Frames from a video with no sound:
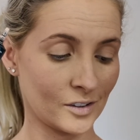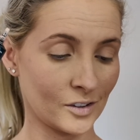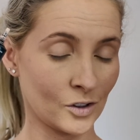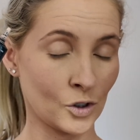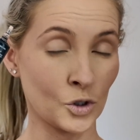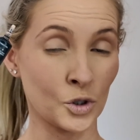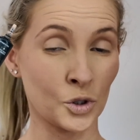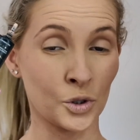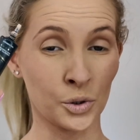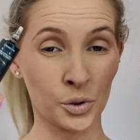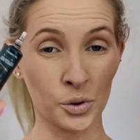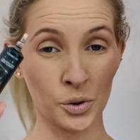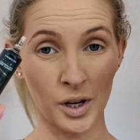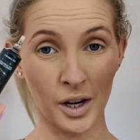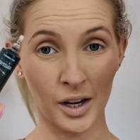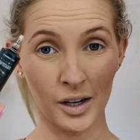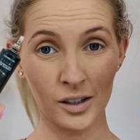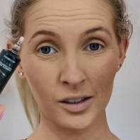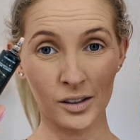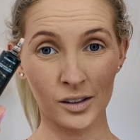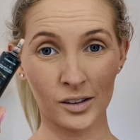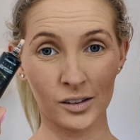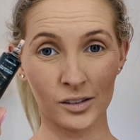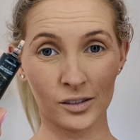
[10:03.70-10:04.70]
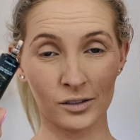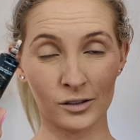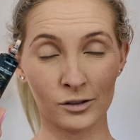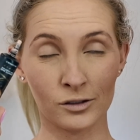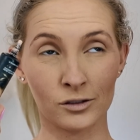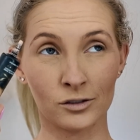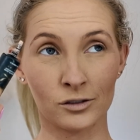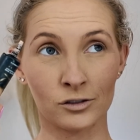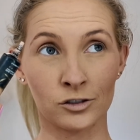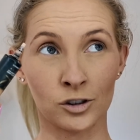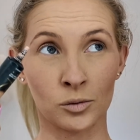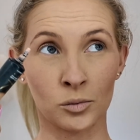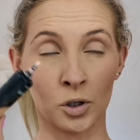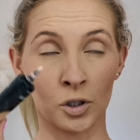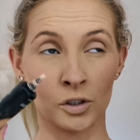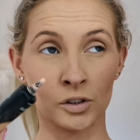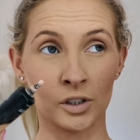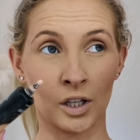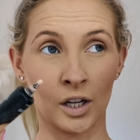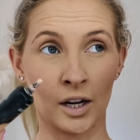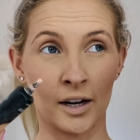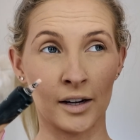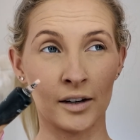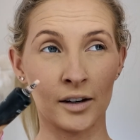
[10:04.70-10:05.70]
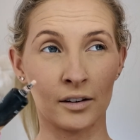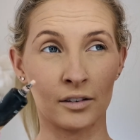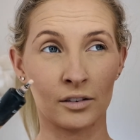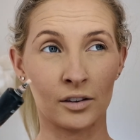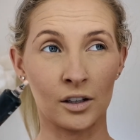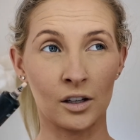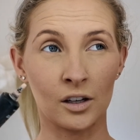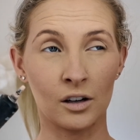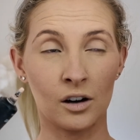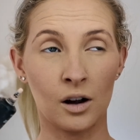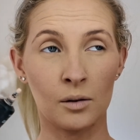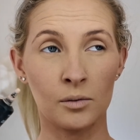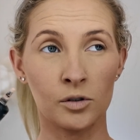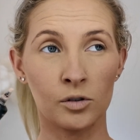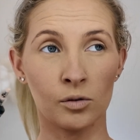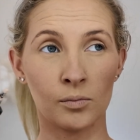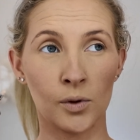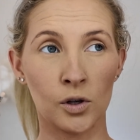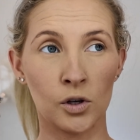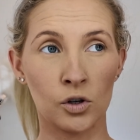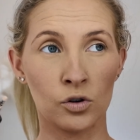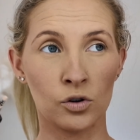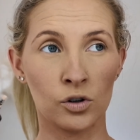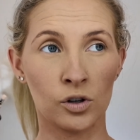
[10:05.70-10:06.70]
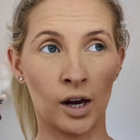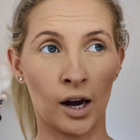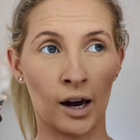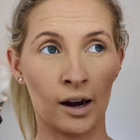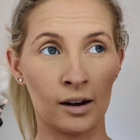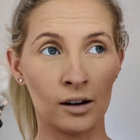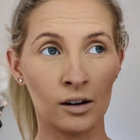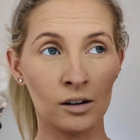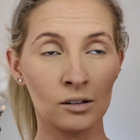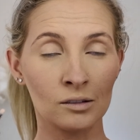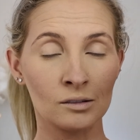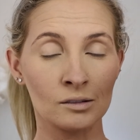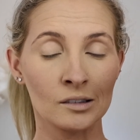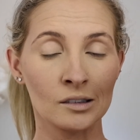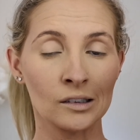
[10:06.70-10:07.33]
you do get it from online, I think it comes from the UK,